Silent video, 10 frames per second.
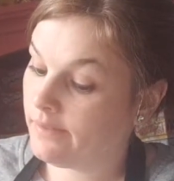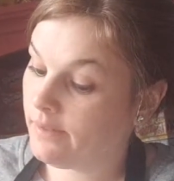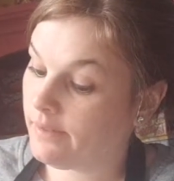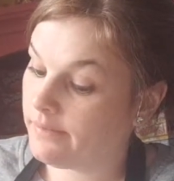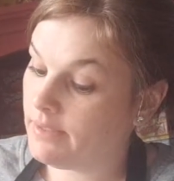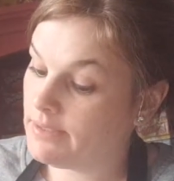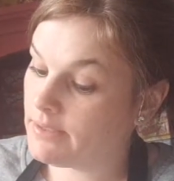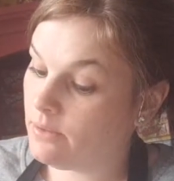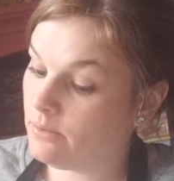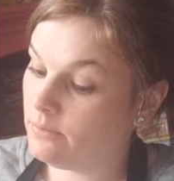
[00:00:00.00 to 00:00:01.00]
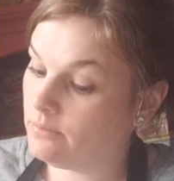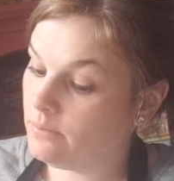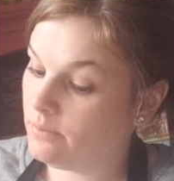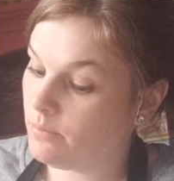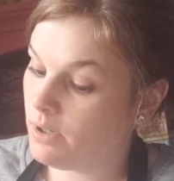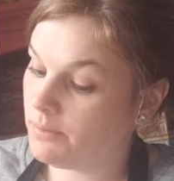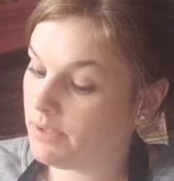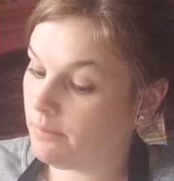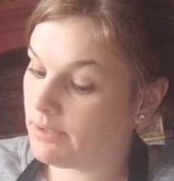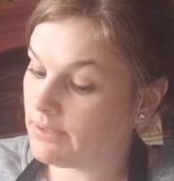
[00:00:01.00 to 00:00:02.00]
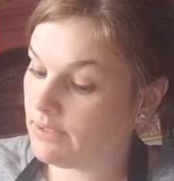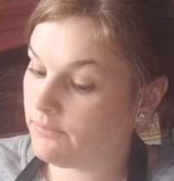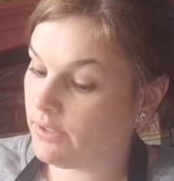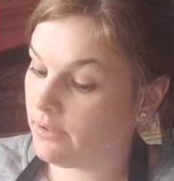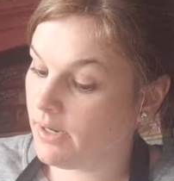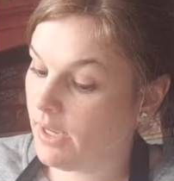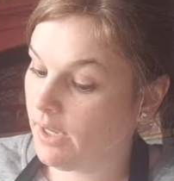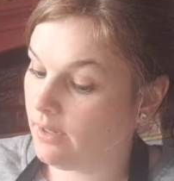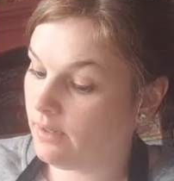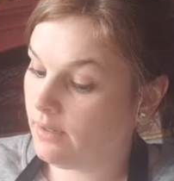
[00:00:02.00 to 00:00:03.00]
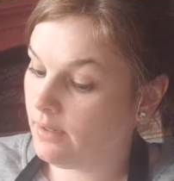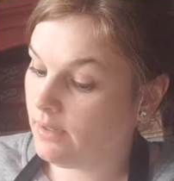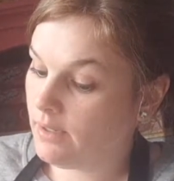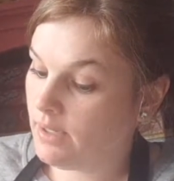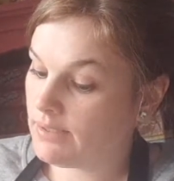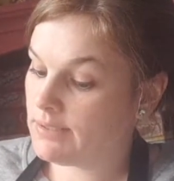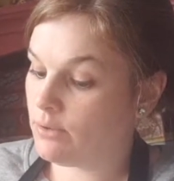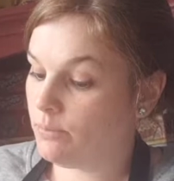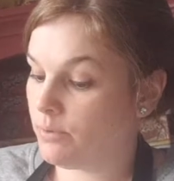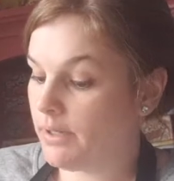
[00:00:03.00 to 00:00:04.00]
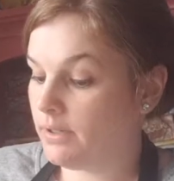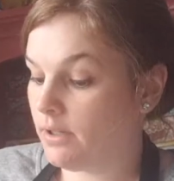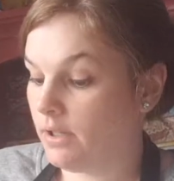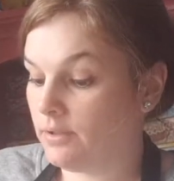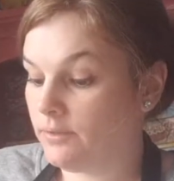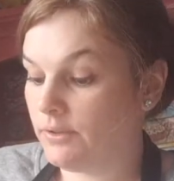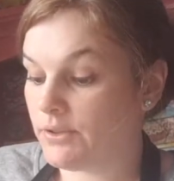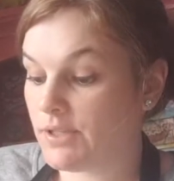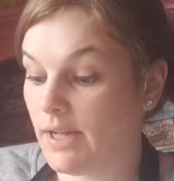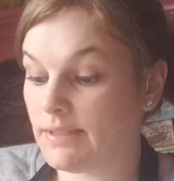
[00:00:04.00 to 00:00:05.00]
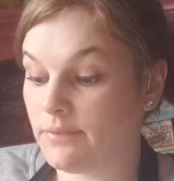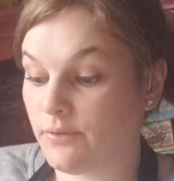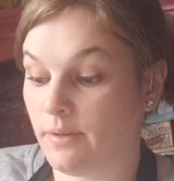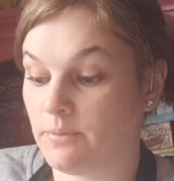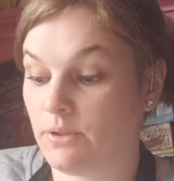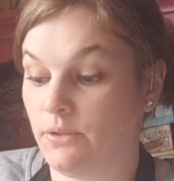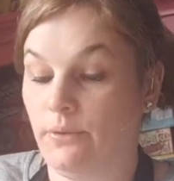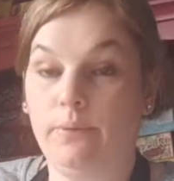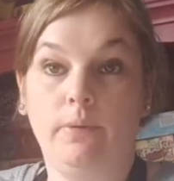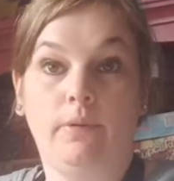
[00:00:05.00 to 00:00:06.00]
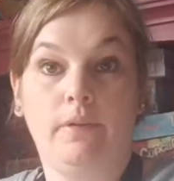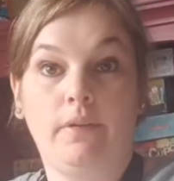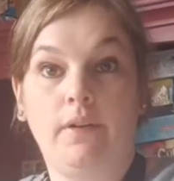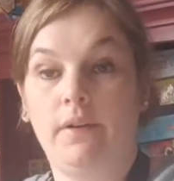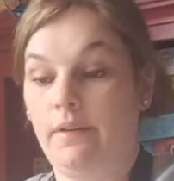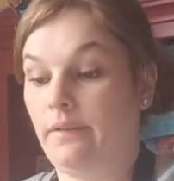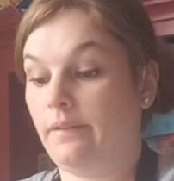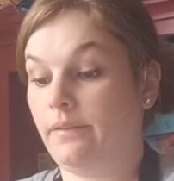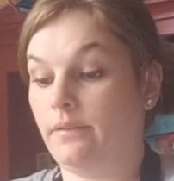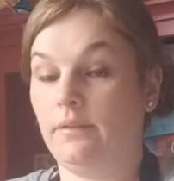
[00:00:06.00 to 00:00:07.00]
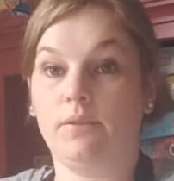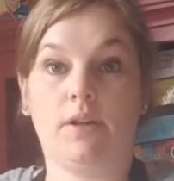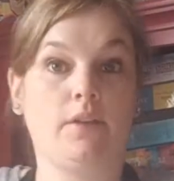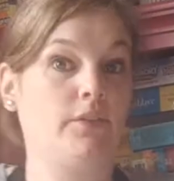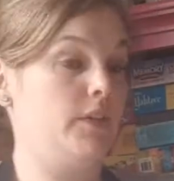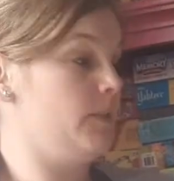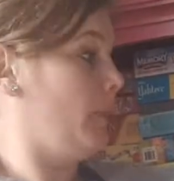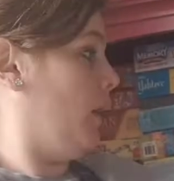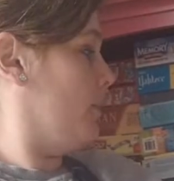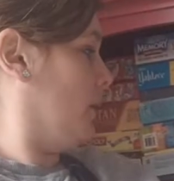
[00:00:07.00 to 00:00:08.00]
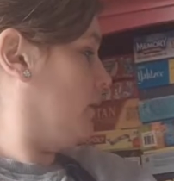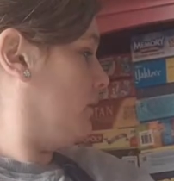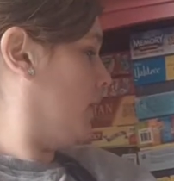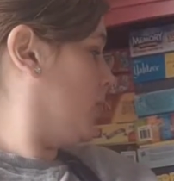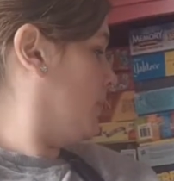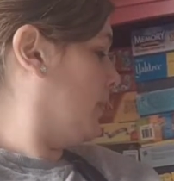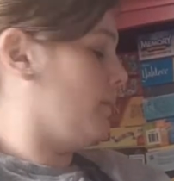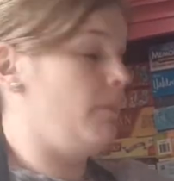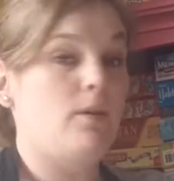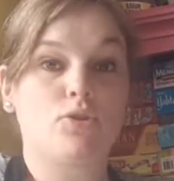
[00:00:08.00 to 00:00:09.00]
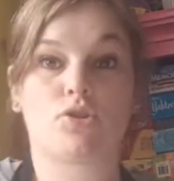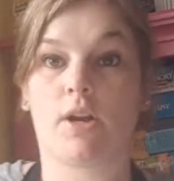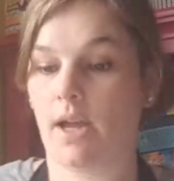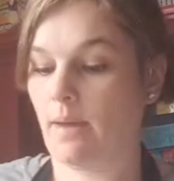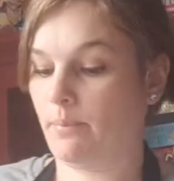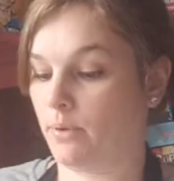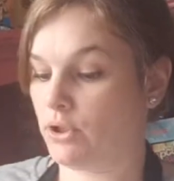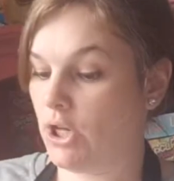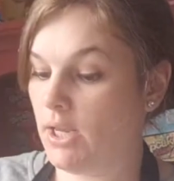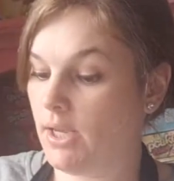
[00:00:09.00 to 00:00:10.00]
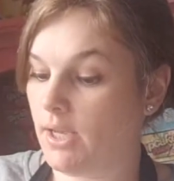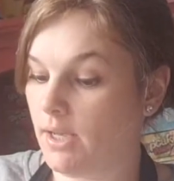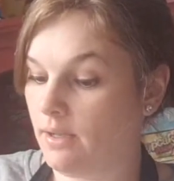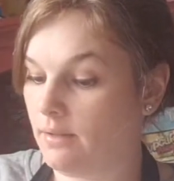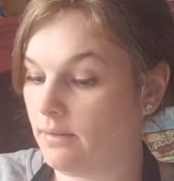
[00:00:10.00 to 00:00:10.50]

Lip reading: I think so. Why wouldn't they want to live here? Hey, it's so bright and colorful, and there's lots for them to do. Look at all the things behind me. They could play mousetrap or Jenga.